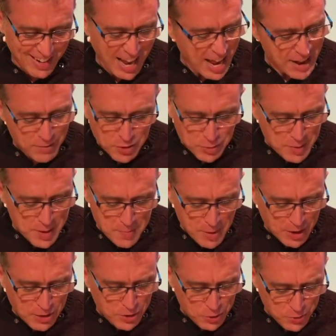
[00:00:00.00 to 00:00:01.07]
"I have spent
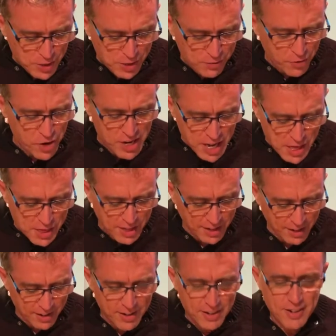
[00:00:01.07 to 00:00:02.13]
my strength for
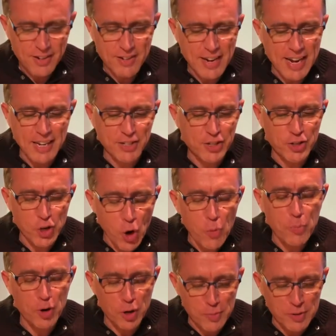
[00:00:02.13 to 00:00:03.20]
nothing and to no
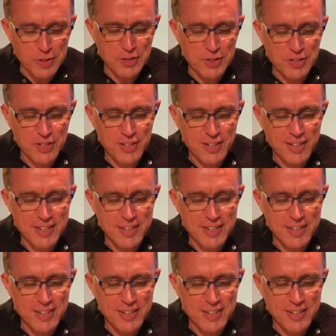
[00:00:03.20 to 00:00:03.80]
purpose."